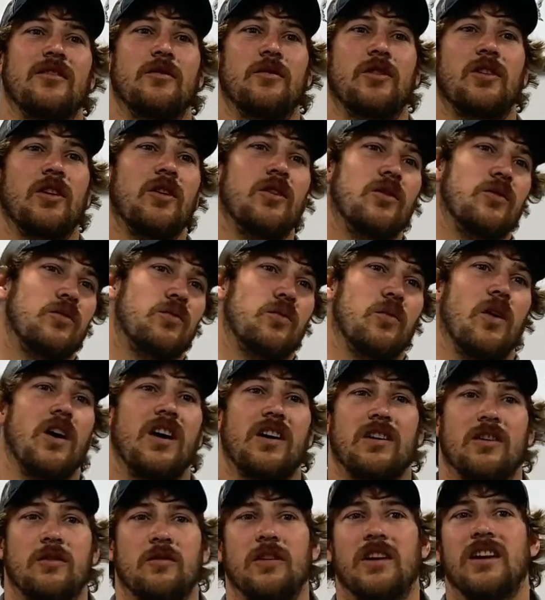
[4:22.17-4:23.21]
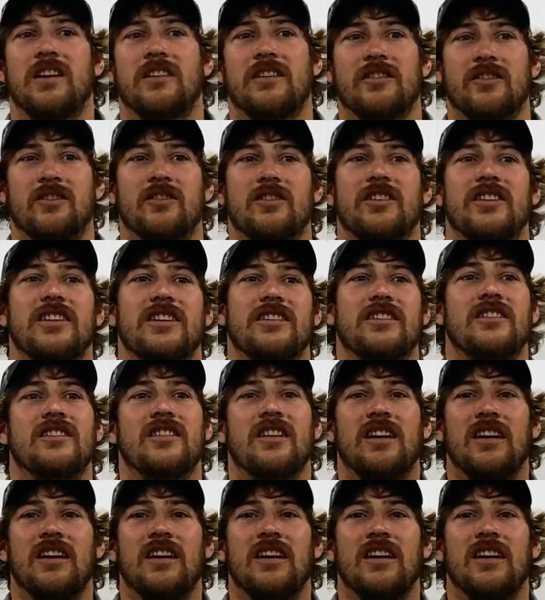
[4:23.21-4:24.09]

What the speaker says: to go walk around in trees,